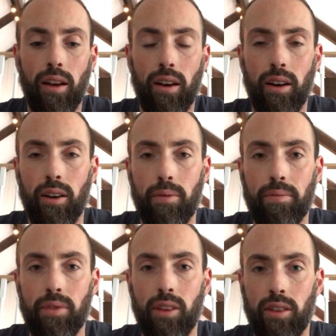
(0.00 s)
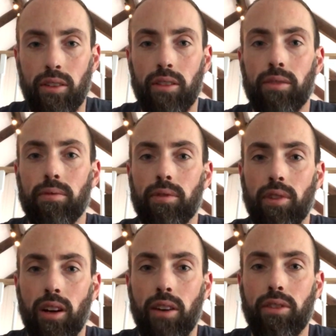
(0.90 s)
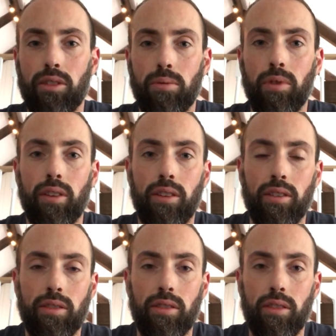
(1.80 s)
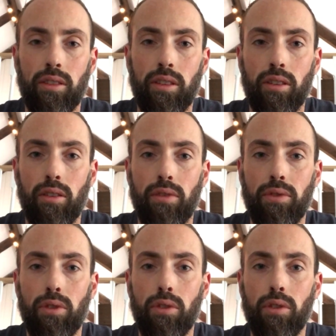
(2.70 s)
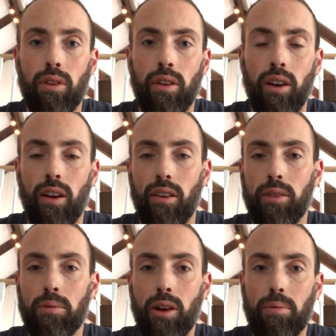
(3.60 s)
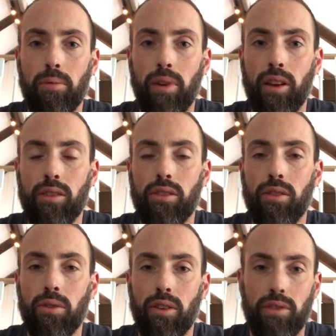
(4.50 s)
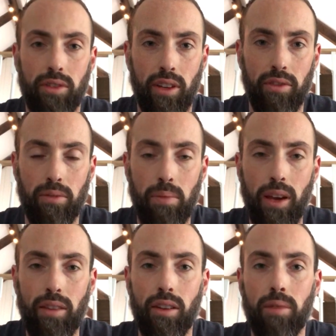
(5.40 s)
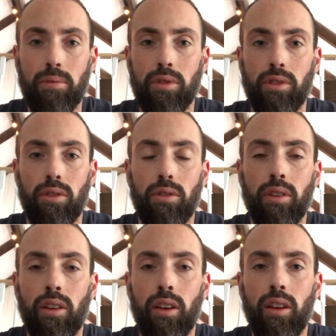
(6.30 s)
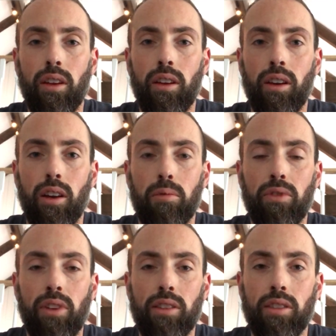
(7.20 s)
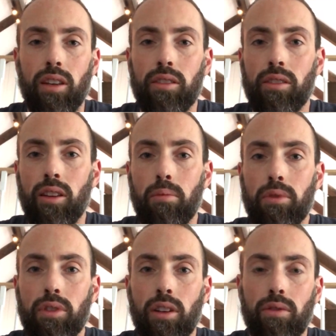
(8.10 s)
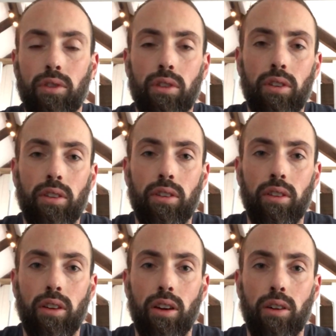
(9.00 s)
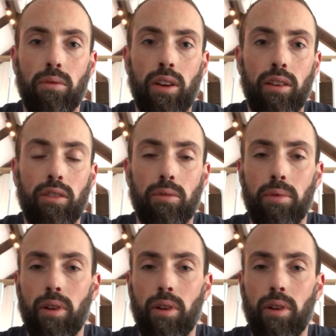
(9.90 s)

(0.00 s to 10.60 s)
The other obvious one is, if you're hiring a property manager, you obviously have to pay them. So if that's 8 to 10% of your rent, you're